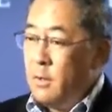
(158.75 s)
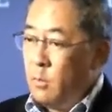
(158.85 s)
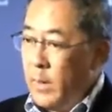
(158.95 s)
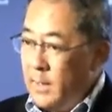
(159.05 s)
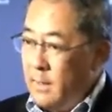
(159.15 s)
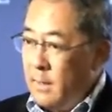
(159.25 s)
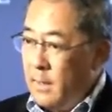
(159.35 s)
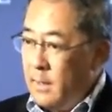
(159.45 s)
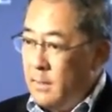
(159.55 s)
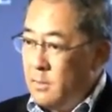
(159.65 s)
the right
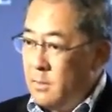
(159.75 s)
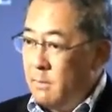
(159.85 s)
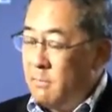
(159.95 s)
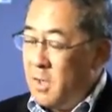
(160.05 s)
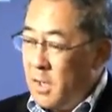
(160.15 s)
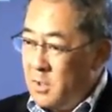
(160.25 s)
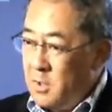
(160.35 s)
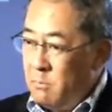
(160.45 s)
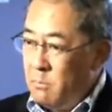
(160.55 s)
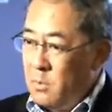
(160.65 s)
kinds of
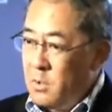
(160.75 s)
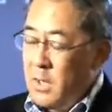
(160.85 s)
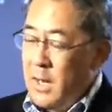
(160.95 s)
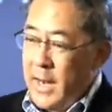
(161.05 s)
customs,